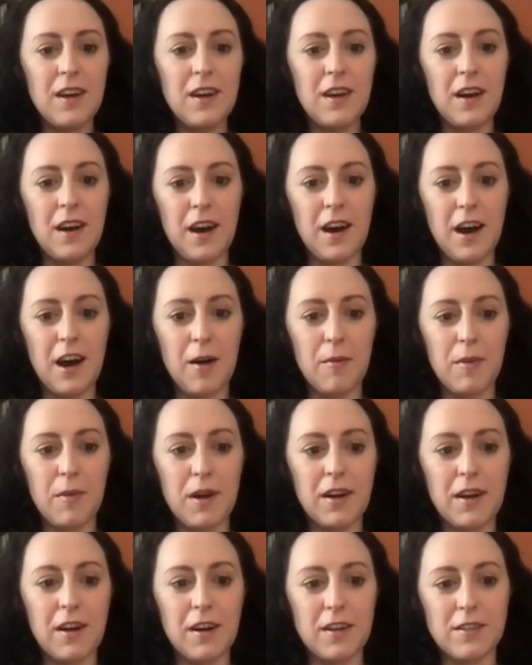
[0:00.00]

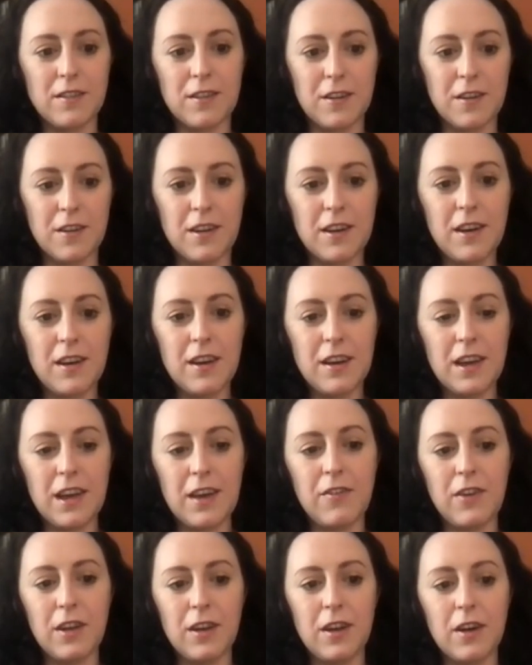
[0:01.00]
a concert
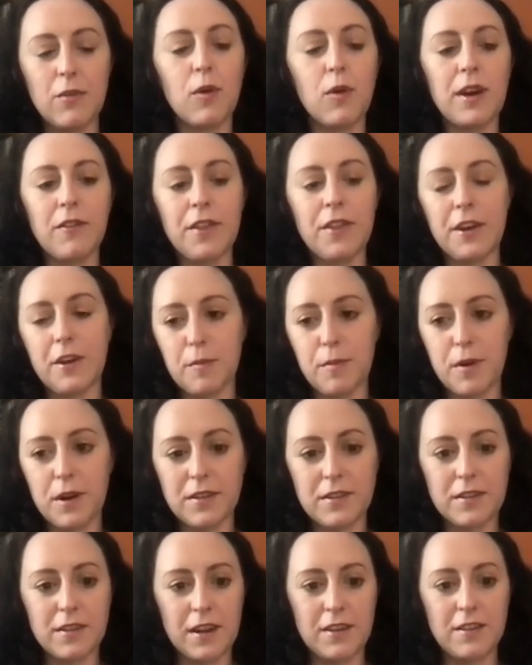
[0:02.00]
given at one of Leonard
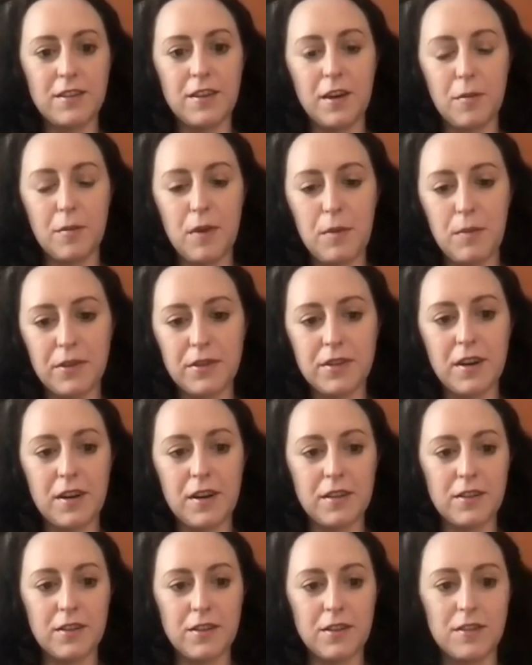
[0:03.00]
Bernstein's young people's
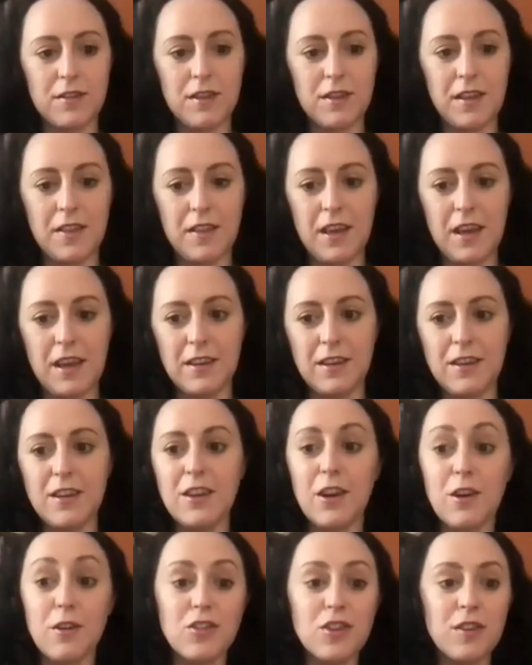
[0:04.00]
concerts. And then,
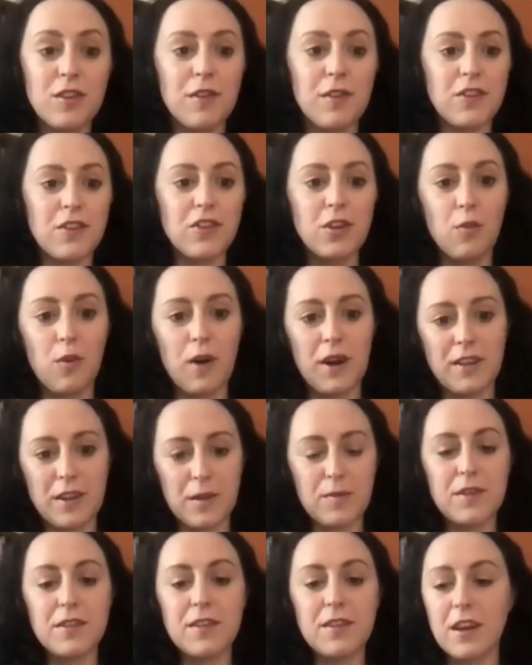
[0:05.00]
she eventually winds
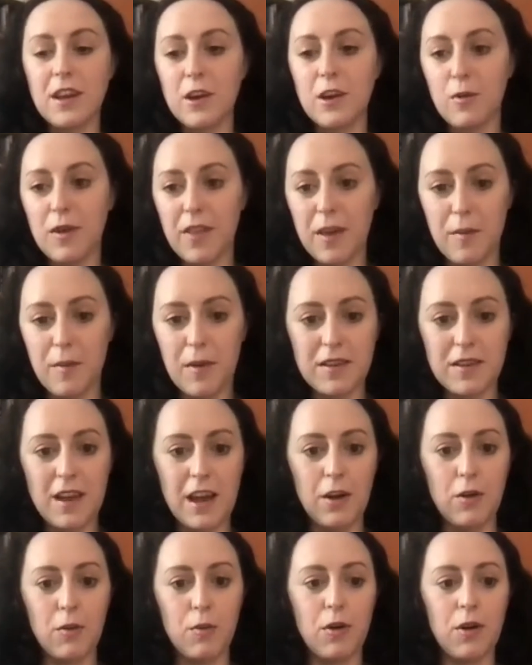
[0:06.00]
up studying with him at
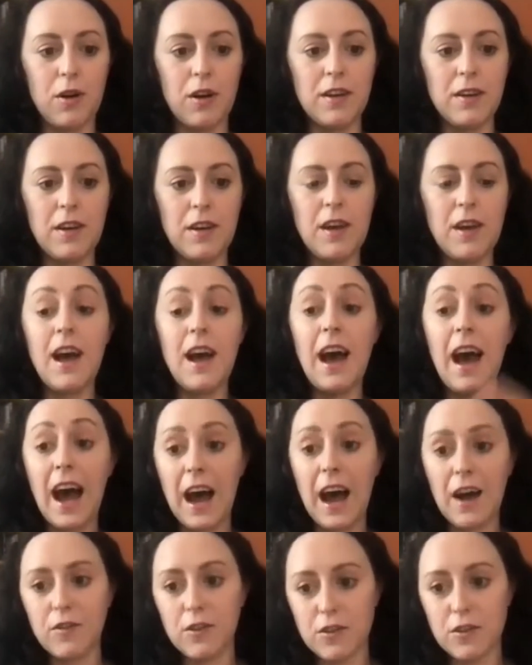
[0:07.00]
Tanglewood.
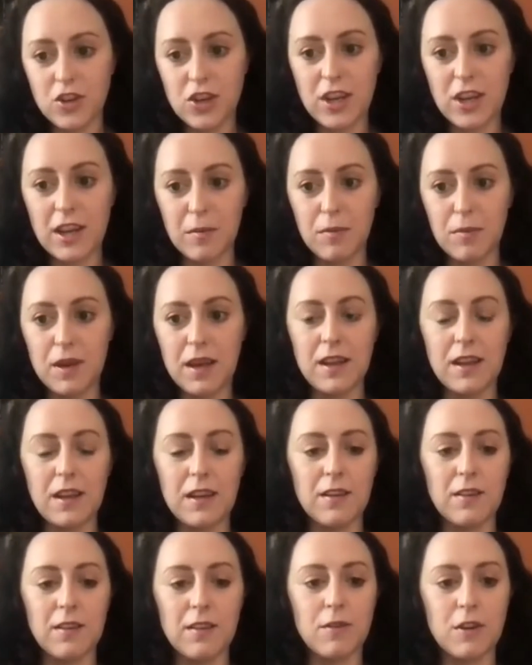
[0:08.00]
After she had
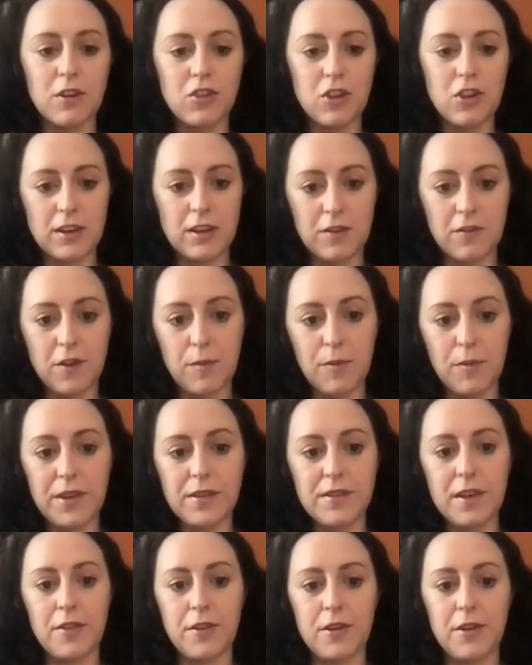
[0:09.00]
been rejected from
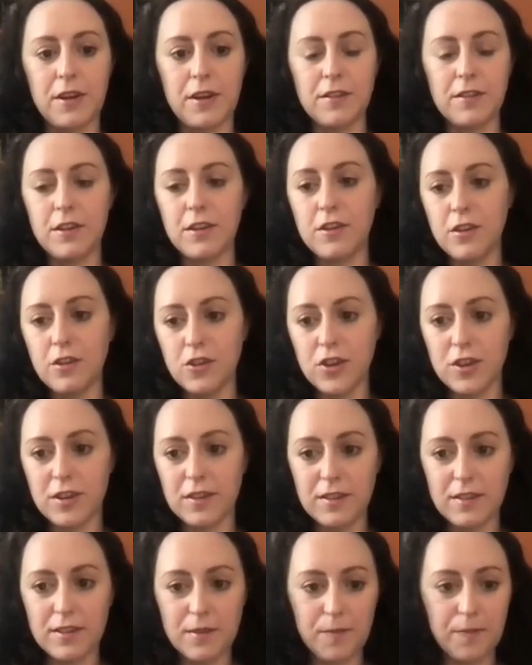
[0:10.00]
these other
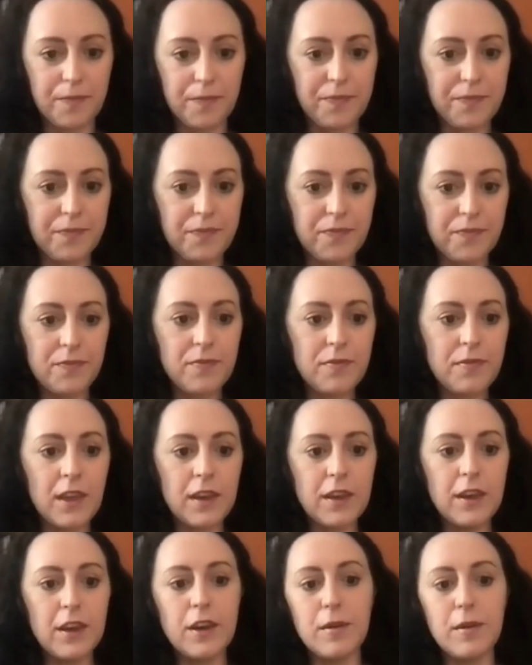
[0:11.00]
institutions,
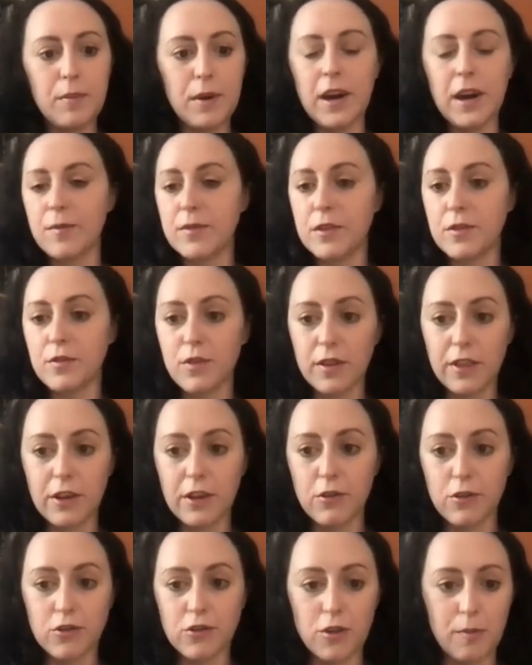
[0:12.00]
he becomes this really
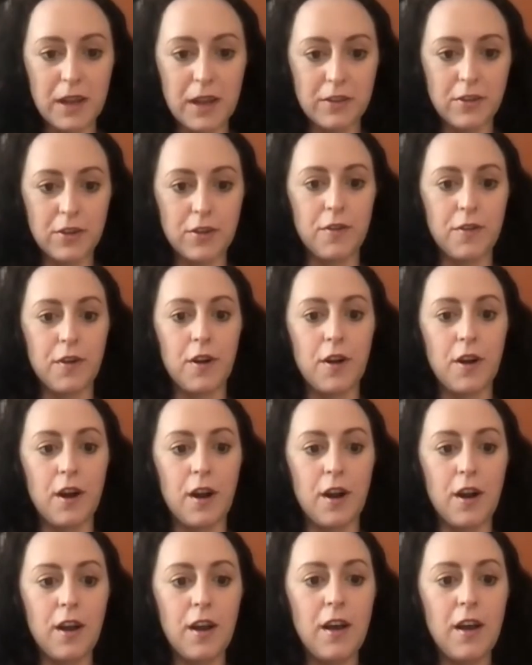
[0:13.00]
crucial mentor for
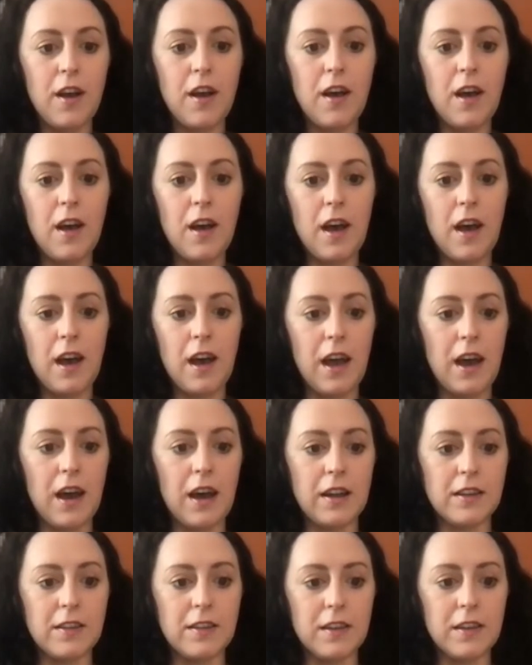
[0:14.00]
her.
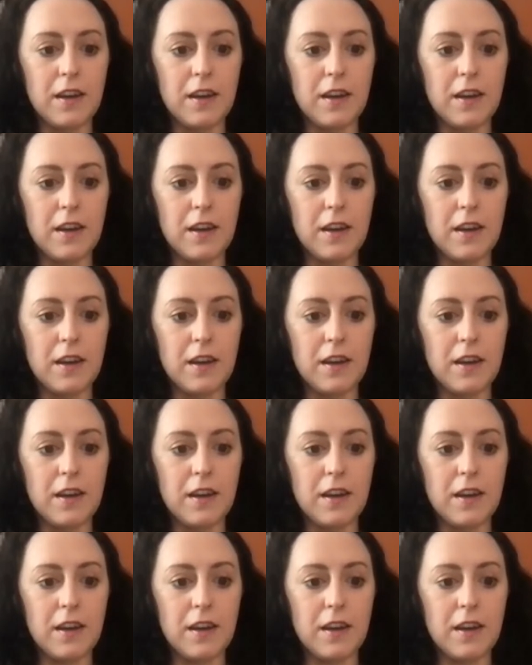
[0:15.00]
And